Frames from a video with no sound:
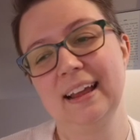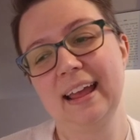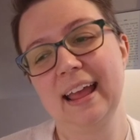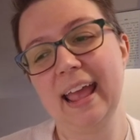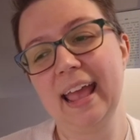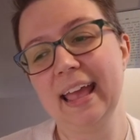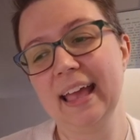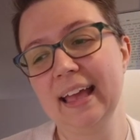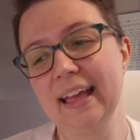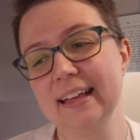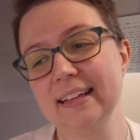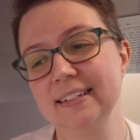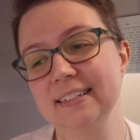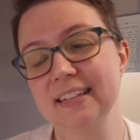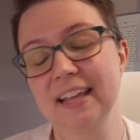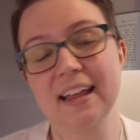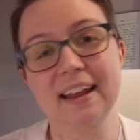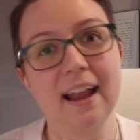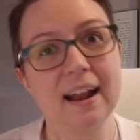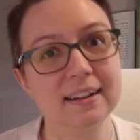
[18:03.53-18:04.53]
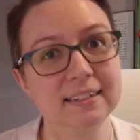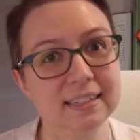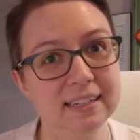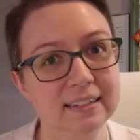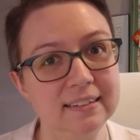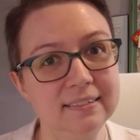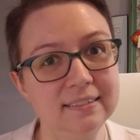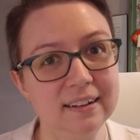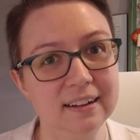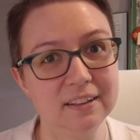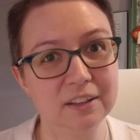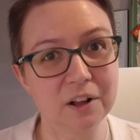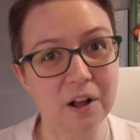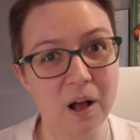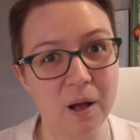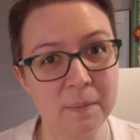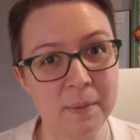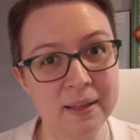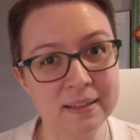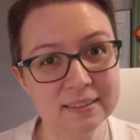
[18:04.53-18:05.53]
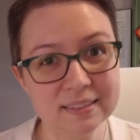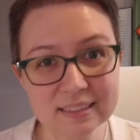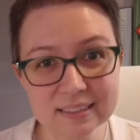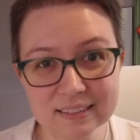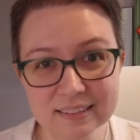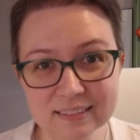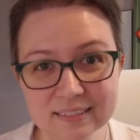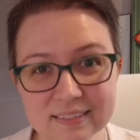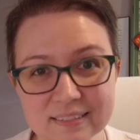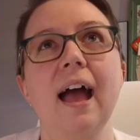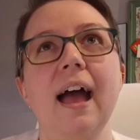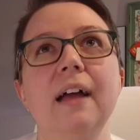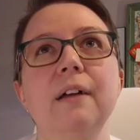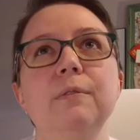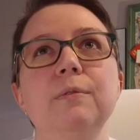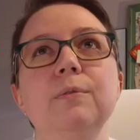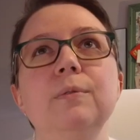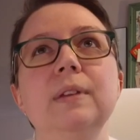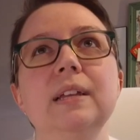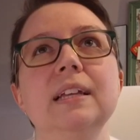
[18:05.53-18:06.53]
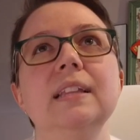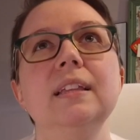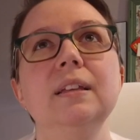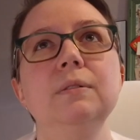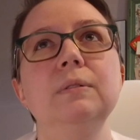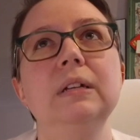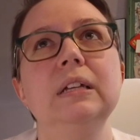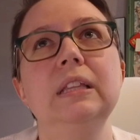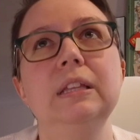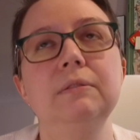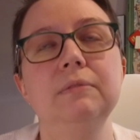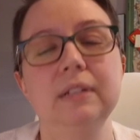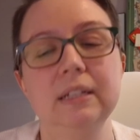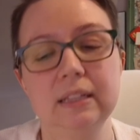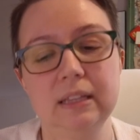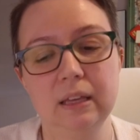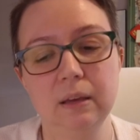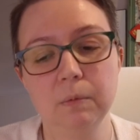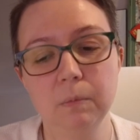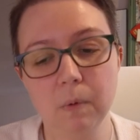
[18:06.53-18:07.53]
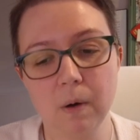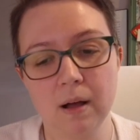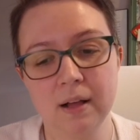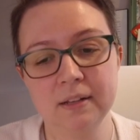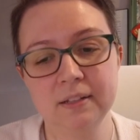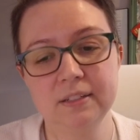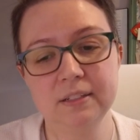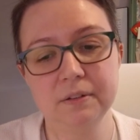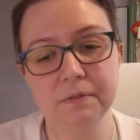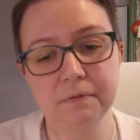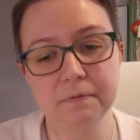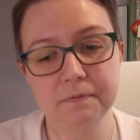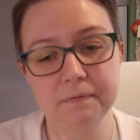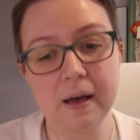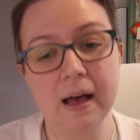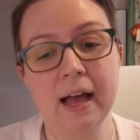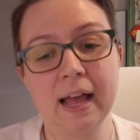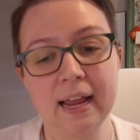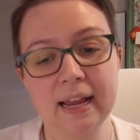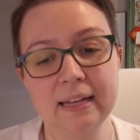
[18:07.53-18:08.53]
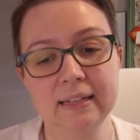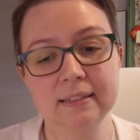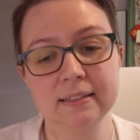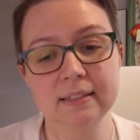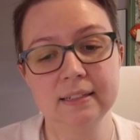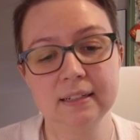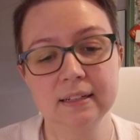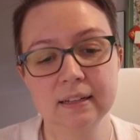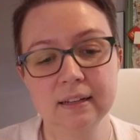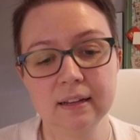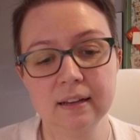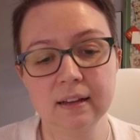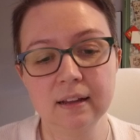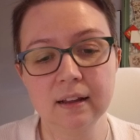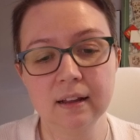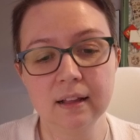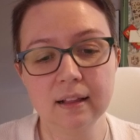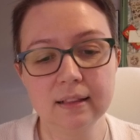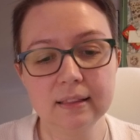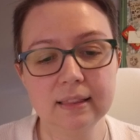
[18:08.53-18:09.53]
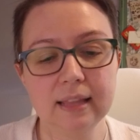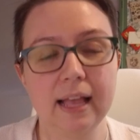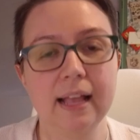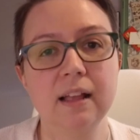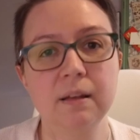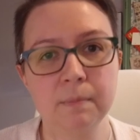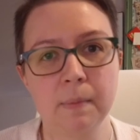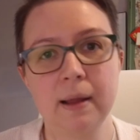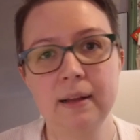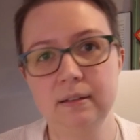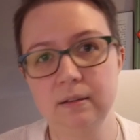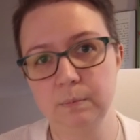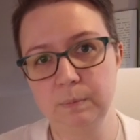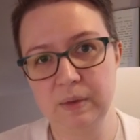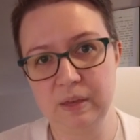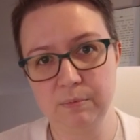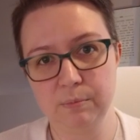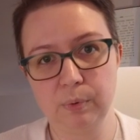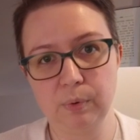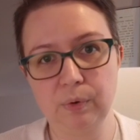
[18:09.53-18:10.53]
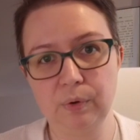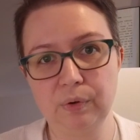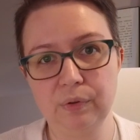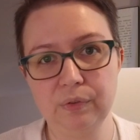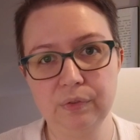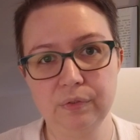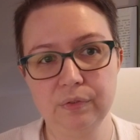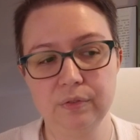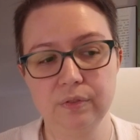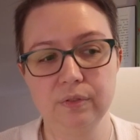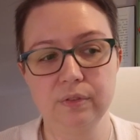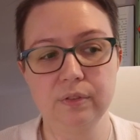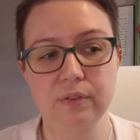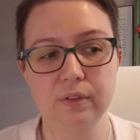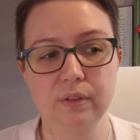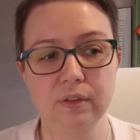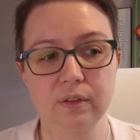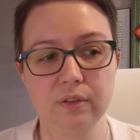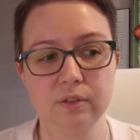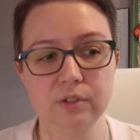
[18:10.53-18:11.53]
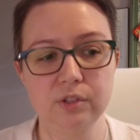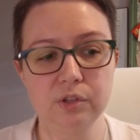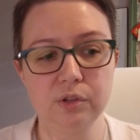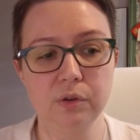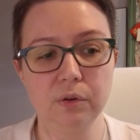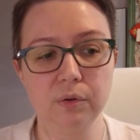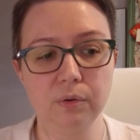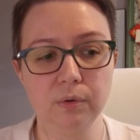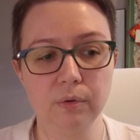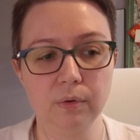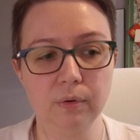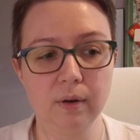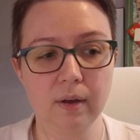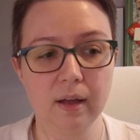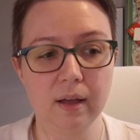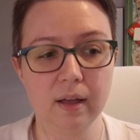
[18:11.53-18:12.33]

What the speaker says: and connecting in the comments. I really, really, really want to find like-minded people to